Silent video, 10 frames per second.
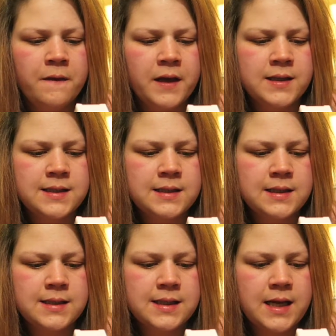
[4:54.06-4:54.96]
This
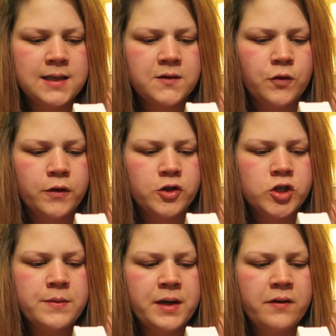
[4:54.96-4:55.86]
says, for the
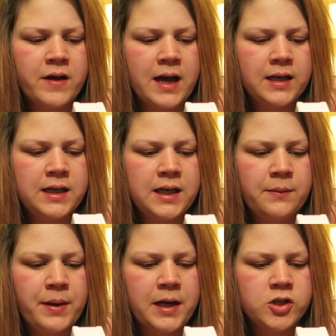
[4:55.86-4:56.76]
treatment of
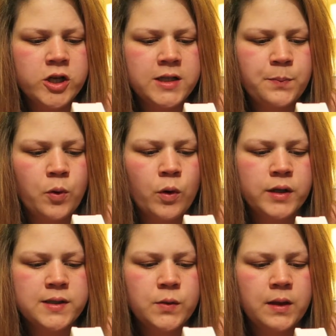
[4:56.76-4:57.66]
acne, penetrates
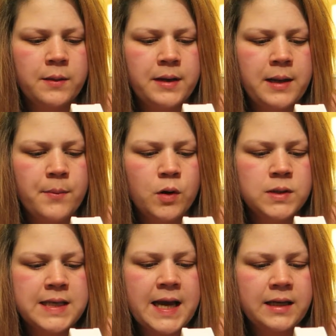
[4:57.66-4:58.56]
pores to eliminate
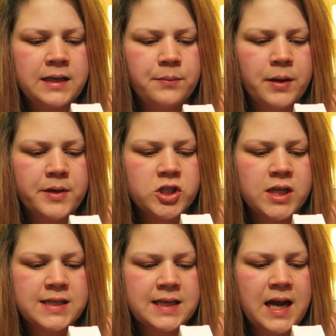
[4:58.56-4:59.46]
most acne
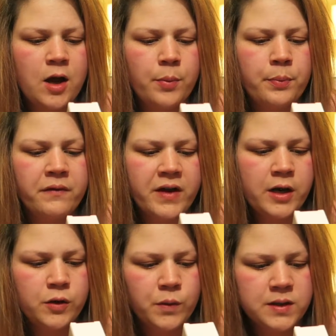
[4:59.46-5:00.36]
blemishes and help
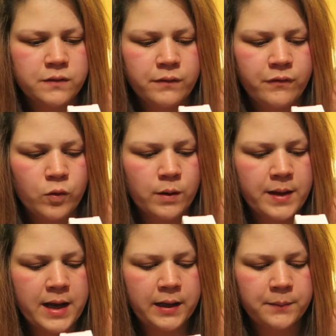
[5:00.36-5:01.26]
prevent new ones from
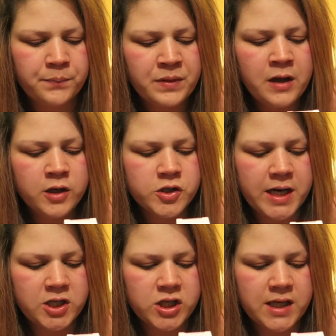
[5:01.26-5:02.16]
forming.
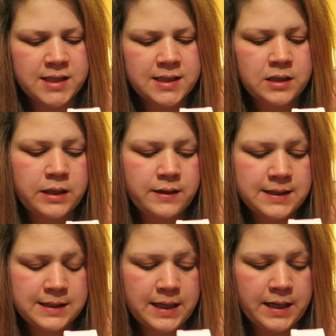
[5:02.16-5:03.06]
Directions, clean the
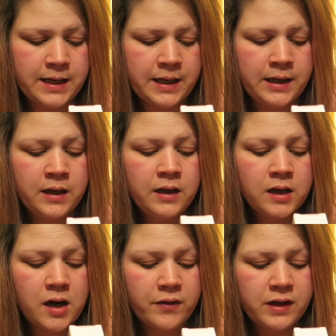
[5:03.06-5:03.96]
skin,
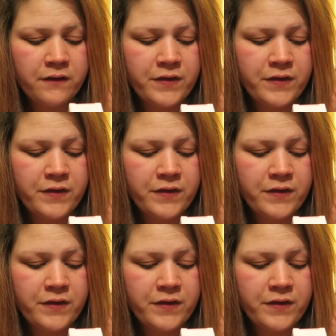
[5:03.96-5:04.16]
cover the